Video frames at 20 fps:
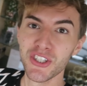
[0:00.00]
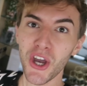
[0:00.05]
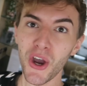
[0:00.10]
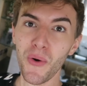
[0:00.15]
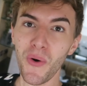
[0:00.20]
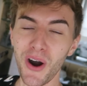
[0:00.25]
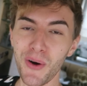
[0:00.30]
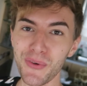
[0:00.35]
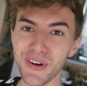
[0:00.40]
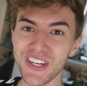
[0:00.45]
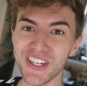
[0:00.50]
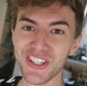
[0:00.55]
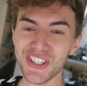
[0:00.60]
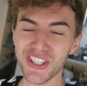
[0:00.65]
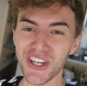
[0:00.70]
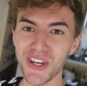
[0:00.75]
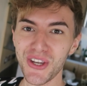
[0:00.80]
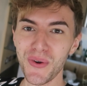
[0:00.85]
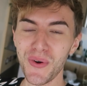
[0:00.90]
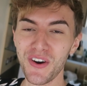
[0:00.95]
So I wanted to
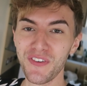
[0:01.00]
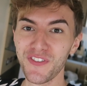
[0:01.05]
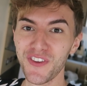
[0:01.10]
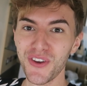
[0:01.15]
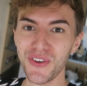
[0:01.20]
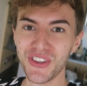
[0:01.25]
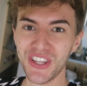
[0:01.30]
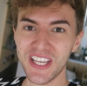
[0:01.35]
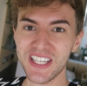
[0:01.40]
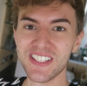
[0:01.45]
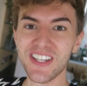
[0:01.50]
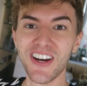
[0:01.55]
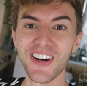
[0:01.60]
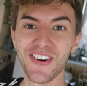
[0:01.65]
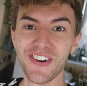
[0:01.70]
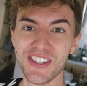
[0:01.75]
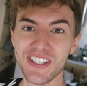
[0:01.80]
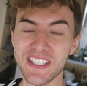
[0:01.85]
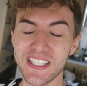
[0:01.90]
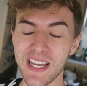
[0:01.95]
show you a few things that I
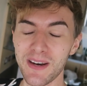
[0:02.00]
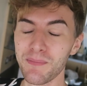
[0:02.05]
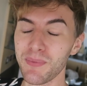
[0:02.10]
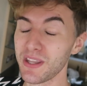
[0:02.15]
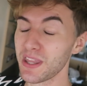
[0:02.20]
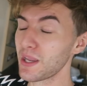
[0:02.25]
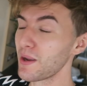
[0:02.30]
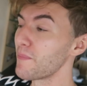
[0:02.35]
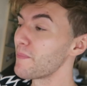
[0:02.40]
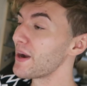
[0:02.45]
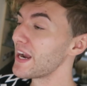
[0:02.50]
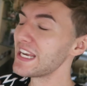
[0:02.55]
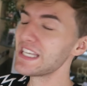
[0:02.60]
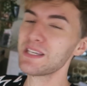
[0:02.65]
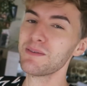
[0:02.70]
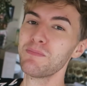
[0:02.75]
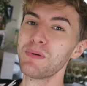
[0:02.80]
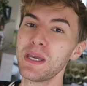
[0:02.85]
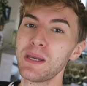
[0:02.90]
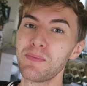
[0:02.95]
got sent by the
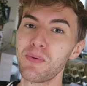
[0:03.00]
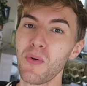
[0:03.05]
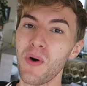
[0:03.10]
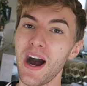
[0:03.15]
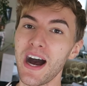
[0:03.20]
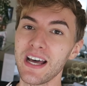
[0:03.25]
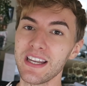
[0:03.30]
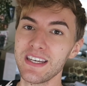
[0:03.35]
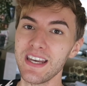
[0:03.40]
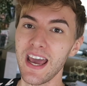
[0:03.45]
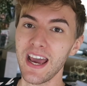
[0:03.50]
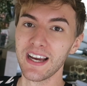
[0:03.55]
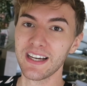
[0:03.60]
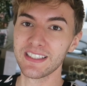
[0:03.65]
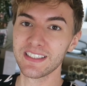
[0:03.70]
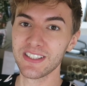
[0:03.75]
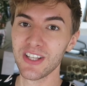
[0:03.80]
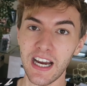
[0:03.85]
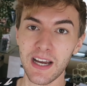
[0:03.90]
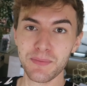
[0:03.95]
amazing people at
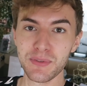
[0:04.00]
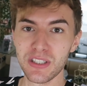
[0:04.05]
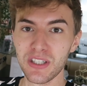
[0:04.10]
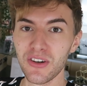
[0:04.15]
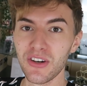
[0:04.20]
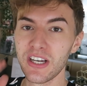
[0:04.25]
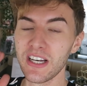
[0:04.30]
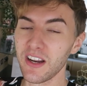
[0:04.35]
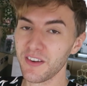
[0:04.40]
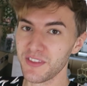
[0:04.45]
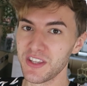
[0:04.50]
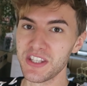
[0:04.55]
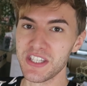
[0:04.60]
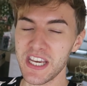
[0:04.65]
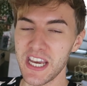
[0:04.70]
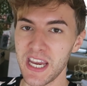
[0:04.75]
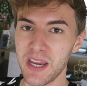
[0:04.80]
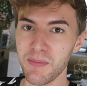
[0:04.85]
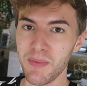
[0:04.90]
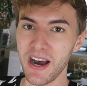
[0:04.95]
Next. I absolutely love the
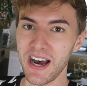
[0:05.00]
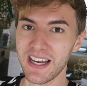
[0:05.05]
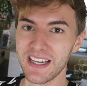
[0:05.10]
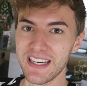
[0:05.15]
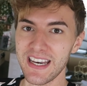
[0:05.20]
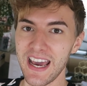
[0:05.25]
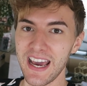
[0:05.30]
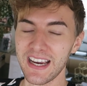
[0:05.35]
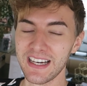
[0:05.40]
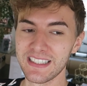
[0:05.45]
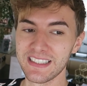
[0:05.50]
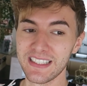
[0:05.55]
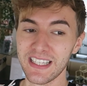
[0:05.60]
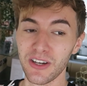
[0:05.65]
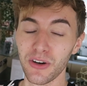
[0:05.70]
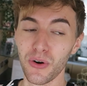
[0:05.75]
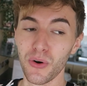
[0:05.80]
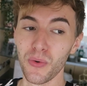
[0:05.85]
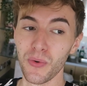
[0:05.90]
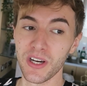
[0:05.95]
team at Next.
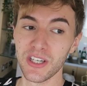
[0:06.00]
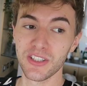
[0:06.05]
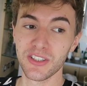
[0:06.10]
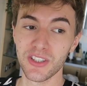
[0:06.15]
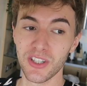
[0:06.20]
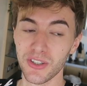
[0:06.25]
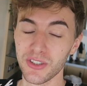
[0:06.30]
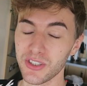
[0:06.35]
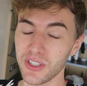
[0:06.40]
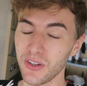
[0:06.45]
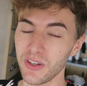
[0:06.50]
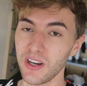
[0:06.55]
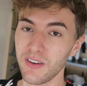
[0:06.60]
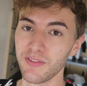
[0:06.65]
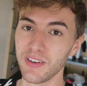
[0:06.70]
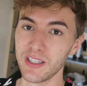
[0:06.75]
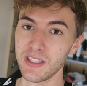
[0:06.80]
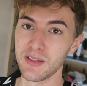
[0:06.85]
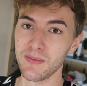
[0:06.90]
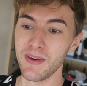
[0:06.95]
They were always so, so
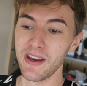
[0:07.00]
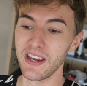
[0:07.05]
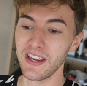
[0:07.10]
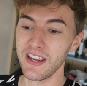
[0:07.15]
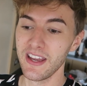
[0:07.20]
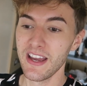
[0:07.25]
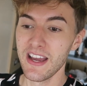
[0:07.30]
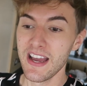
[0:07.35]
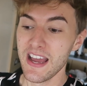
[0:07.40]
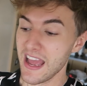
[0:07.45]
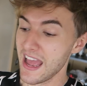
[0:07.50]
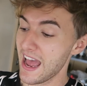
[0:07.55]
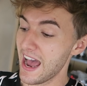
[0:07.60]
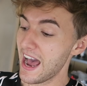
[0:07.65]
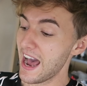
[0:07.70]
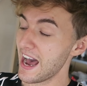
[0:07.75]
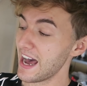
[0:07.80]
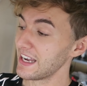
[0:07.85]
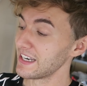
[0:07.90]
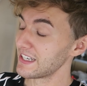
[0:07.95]
lovely to me.
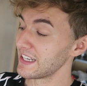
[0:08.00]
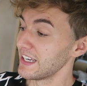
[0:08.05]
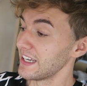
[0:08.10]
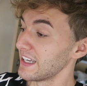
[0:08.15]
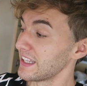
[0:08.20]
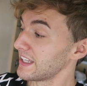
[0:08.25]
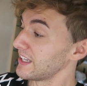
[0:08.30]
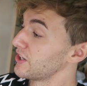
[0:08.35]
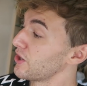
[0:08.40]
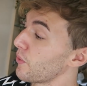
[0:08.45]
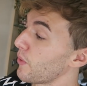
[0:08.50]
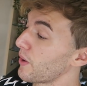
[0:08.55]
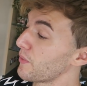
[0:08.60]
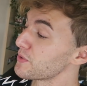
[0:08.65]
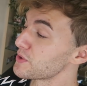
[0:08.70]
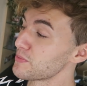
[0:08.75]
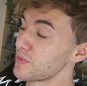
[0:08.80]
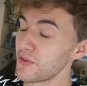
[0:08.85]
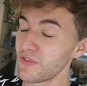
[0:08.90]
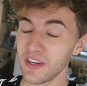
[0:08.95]
And they knew I
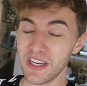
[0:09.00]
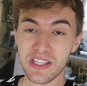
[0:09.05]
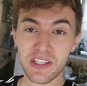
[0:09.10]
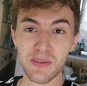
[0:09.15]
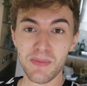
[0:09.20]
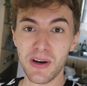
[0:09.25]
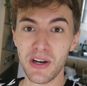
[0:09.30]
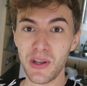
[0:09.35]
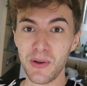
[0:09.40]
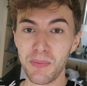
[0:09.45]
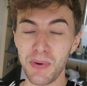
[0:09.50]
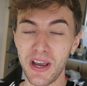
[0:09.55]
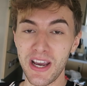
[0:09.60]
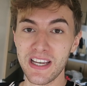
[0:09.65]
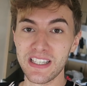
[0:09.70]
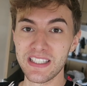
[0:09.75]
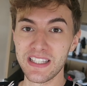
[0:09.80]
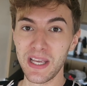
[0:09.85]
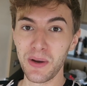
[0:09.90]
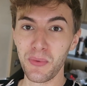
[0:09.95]
was moving into my new
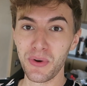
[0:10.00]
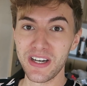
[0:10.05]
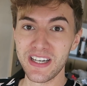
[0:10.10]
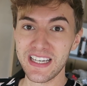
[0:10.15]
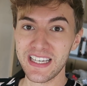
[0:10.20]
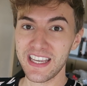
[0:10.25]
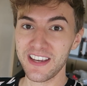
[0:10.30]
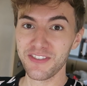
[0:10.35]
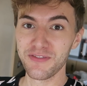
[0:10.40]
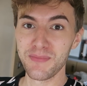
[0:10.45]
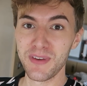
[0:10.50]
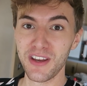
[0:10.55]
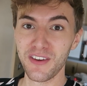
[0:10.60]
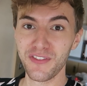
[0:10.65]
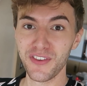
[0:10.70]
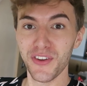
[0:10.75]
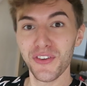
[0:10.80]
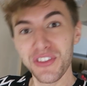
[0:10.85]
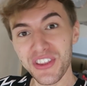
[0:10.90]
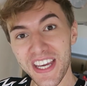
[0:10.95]
place and they wanted to gift me a
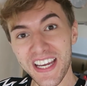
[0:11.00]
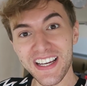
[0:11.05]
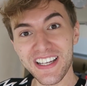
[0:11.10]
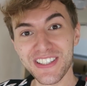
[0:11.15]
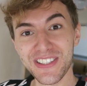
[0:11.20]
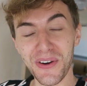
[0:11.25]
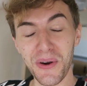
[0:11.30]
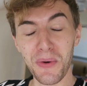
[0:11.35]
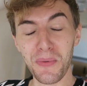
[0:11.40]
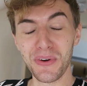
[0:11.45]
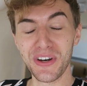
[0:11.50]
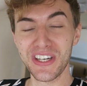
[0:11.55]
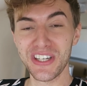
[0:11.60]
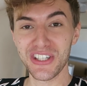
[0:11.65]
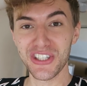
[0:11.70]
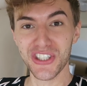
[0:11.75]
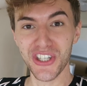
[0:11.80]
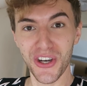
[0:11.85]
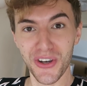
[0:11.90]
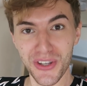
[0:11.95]
few things, so I wanted
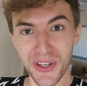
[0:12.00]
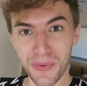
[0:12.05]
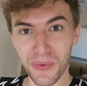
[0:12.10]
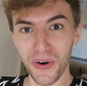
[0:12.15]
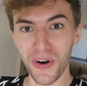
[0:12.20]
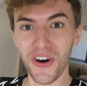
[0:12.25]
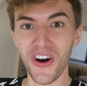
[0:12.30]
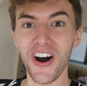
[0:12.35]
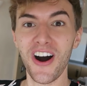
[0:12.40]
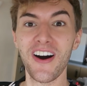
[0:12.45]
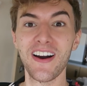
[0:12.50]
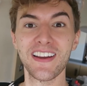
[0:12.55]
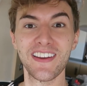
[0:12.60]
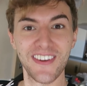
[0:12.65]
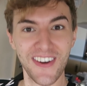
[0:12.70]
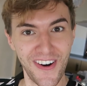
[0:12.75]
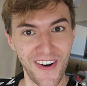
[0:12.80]
to show you what I